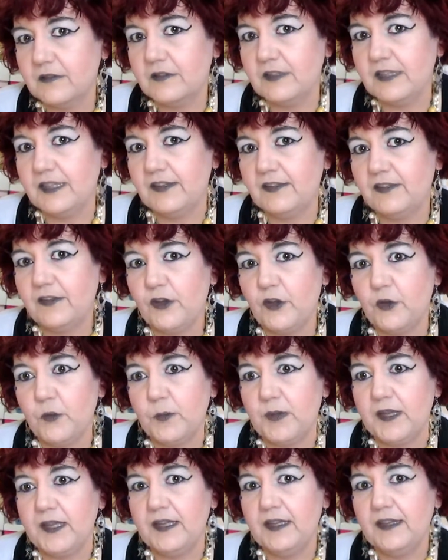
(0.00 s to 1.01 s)
it's
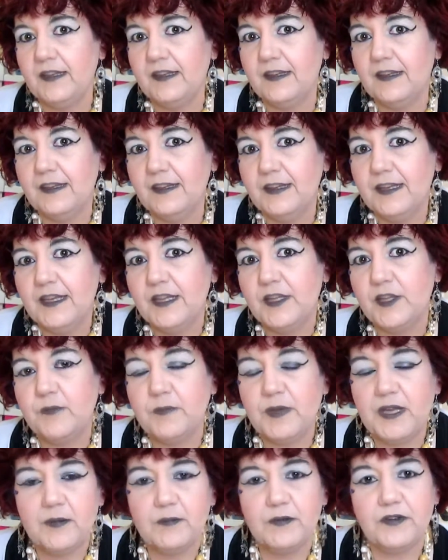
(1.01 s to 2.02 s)
open. The
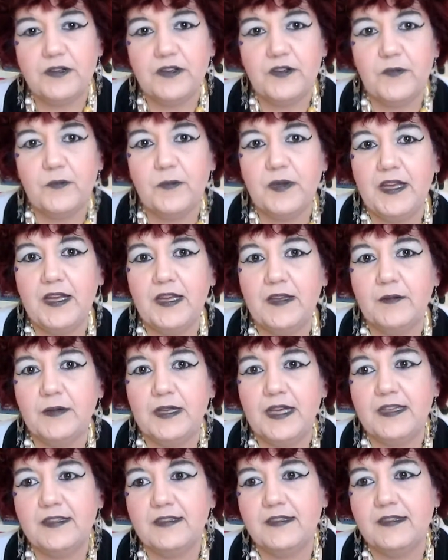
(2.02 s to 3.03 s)
paper is
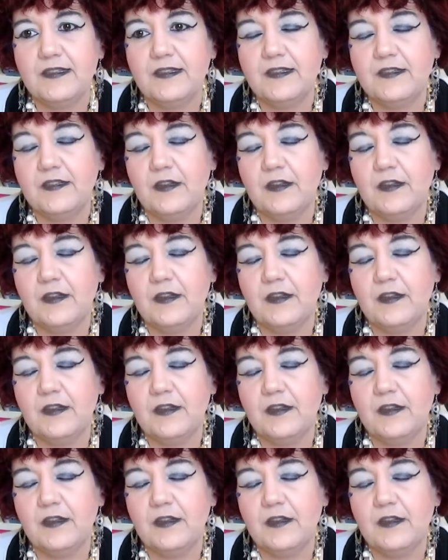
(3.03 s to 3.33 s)
plastic.